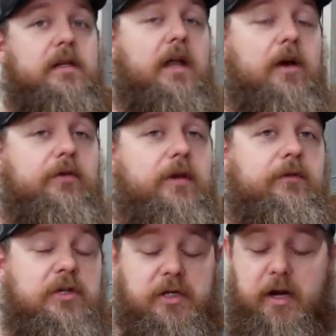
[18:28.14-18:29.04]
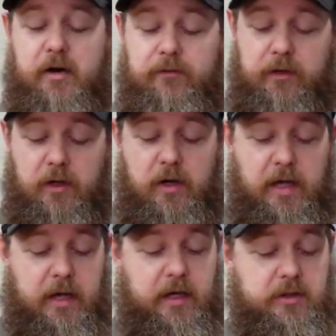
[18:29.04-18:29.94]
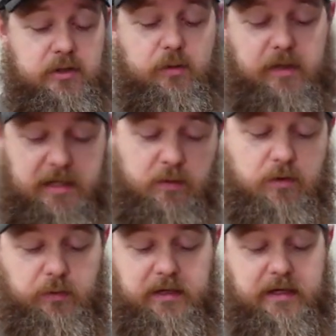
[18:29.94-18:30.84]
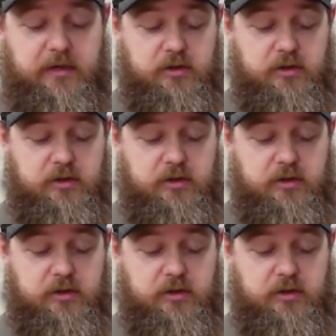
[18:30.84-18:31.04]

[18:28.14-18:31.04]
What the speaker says: allow for efficient airflow, and so we get what we get.